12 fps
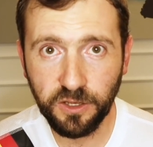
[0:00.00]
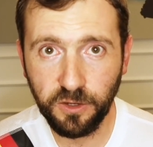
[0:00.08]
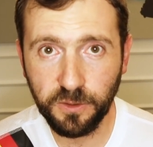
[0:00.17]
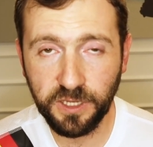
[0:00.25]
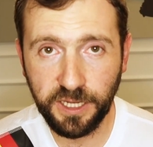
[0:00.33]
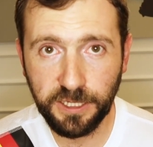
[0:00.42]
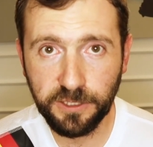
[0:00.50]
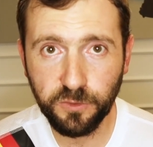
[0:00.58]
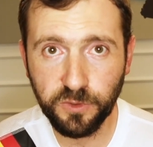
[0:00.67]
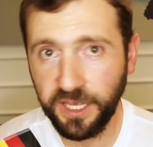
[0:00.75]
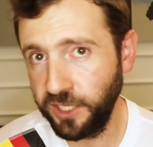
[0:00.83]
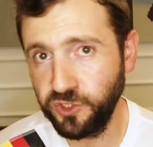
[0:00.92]
Okay,
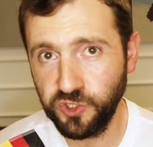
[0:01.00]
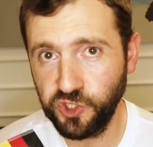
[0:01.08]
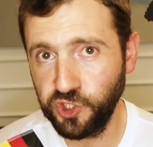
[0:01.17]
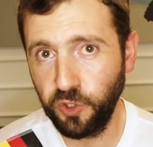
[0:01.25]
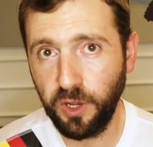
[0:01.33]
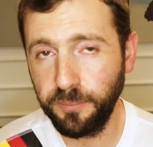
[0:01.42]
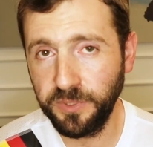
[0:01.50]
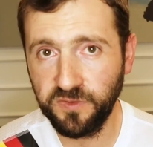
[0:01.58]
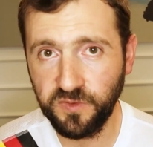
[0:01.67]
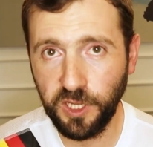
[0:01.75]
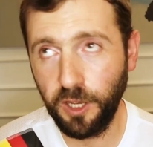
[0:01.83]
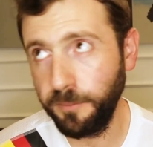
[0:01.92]
you can't just show up and
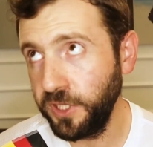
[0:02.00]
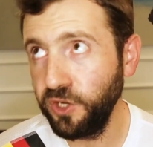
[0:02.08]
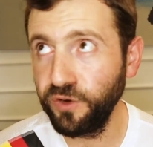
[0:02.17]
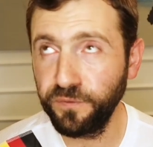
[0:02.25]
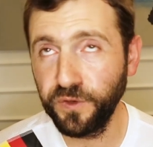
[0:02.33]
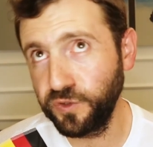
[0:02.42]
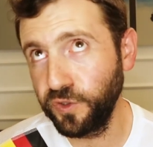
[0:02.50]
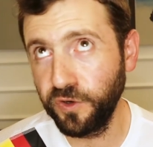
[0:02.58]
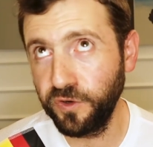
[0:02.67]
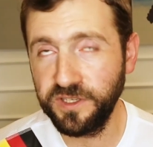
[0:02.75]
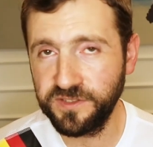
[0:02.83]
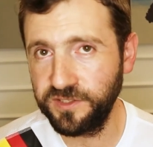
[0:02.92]
say, I'm here for
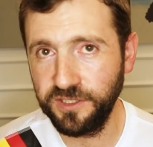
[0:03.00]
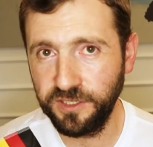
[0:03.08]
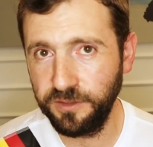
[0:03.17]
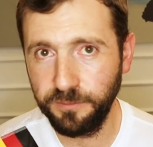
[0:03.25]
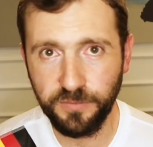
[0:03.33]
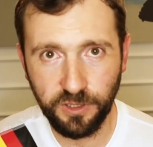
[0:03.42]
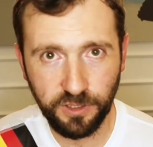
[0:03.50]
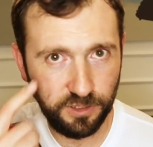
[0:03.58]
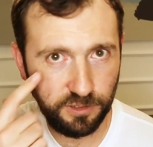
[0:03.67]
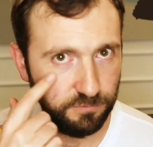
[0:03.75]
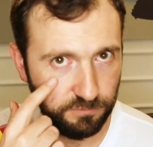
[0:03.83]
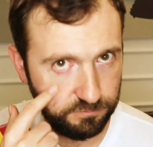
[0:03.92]
tourism.
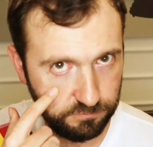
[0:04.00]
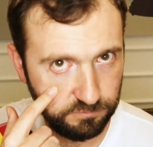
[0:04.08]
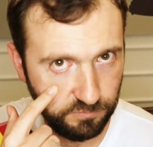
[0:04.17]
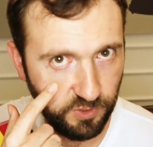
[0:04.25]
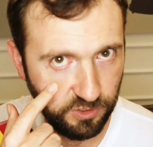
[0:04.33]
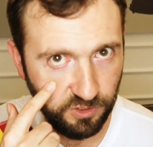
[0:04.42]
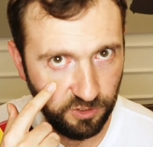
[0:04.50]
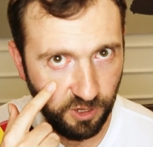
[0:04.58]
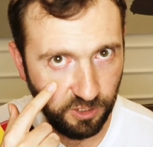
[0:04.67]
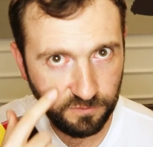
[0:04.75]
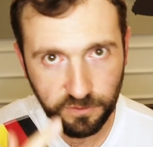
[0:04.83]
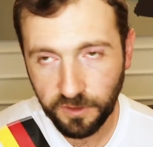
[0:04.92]
No, you're
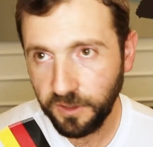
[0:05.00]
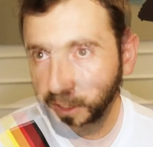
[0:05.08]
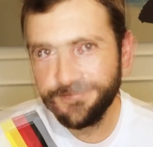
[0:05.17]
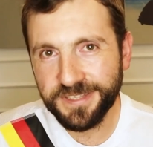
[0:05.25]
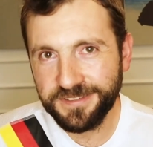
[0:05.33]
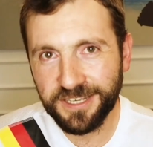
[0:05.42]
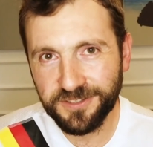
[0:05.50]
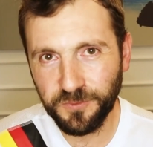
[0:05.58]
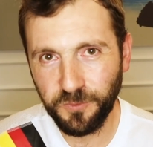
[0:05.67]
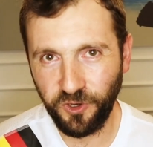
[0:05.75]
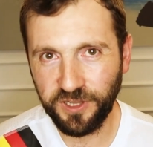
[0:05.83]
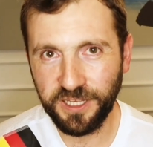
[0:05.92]
not. It
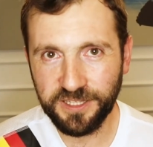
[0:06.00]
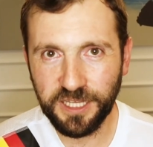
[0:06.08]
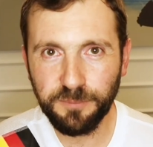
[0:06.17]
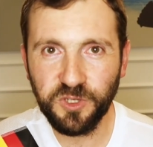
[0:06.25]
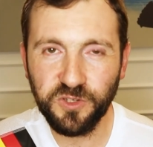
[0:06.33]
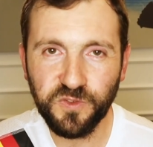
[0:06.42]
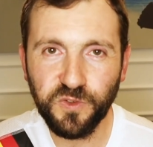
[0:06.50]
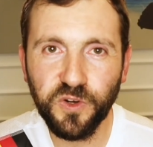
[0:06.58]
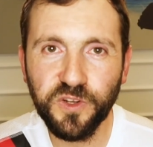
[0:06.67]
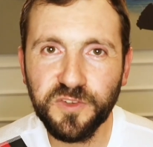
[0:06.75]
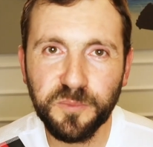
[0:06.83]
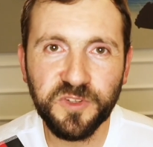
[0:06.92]
doesn't work like that because
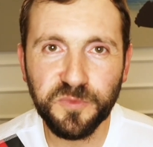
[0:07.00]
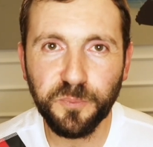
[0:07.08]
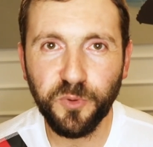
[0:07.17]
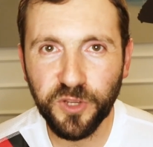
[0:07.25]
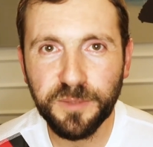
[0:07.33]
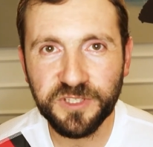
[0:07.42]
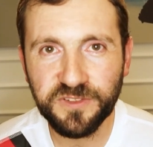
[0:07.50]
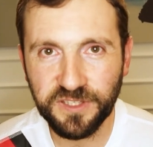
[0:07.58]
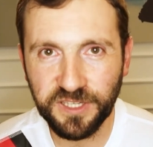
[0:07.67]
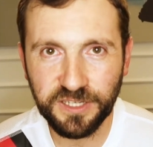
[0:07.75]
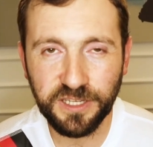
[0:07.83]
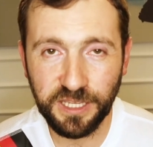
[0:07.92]
tourism is
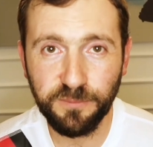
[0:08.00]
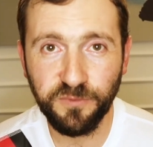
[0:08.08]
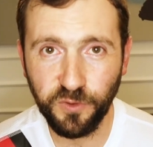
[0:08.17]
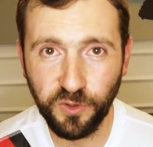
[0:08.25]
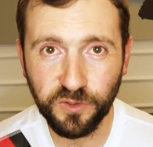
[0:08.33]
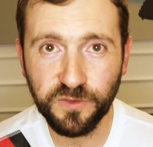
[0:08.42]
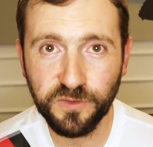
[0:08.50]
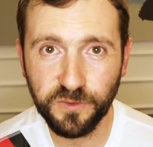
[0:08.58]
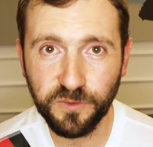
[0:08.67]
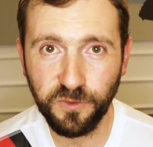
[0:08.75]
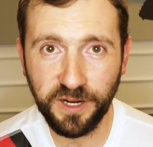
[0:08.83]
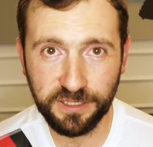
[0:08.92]
prohibited in Cape Verde
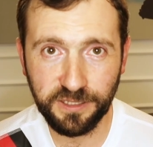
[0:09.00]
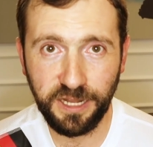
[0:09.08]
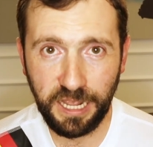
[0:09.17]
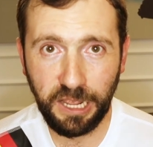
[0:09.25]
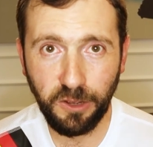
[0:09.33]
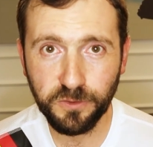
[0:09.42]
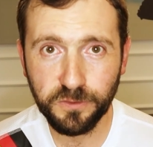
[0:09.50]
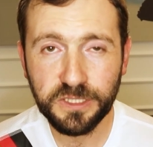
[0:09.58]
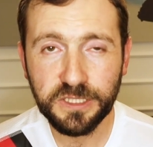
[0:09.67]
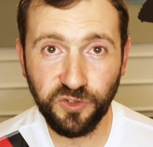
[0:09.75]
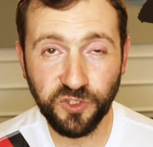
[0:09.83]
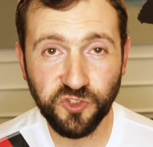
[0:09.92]
right now
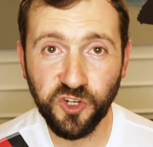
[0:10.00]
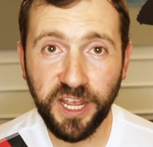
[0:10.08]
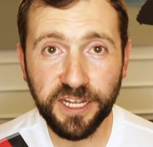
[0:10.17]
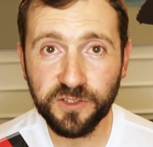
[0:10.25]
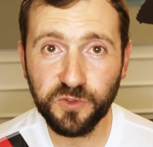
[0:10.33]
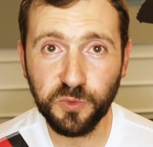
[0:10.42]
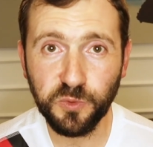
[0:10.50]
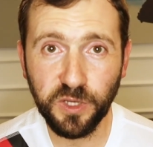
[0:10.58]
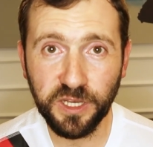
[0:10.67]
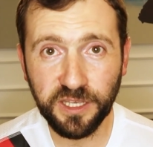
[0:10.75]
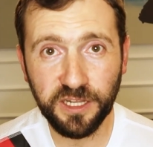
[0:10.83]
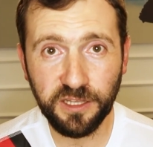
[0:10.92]
as they're trying
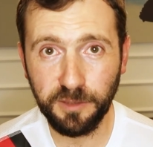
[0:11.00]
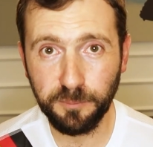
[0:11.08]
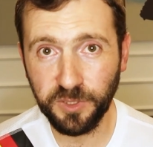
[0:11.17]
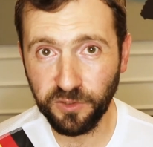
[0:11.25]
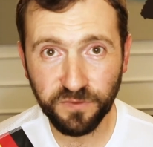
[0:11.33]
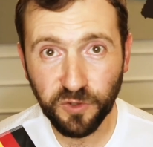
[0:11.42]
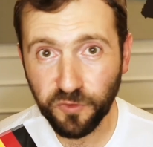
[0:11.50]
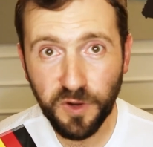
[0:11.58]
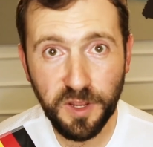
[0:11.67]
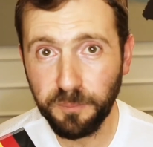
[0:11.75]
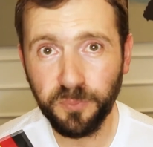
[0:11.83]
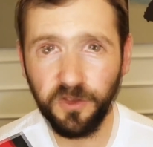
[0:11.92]
to get a bit of a
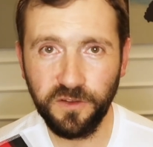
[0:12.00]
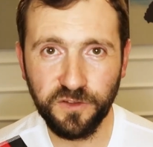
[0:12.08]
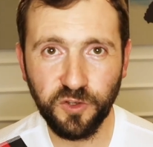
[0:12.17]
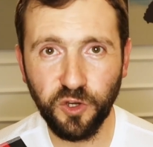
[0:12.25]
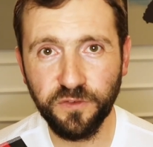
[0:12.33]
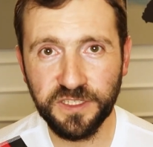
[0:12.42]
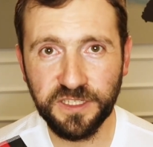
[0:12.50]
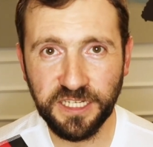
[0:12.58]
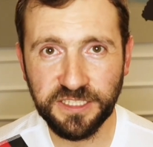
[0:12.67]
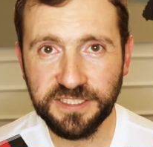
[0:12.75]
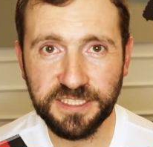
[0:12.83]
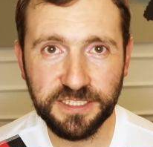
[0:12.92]
grip on the
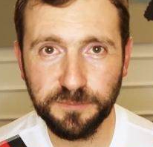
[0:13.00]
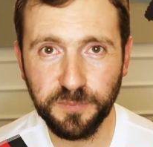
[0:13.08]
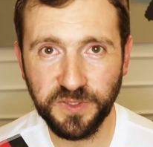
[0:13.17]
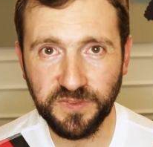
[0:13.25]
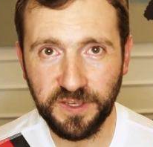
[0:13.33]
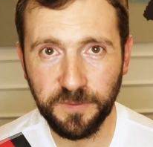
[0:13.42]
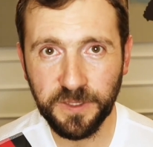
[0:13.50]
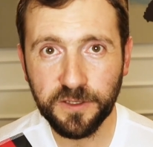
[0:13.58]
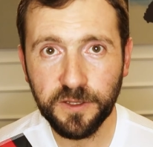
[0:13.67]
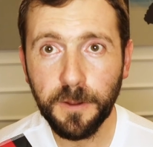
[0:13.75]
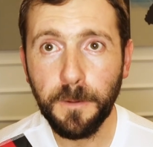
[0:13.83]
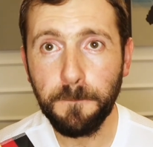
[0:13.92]
COVID-19 pandemic.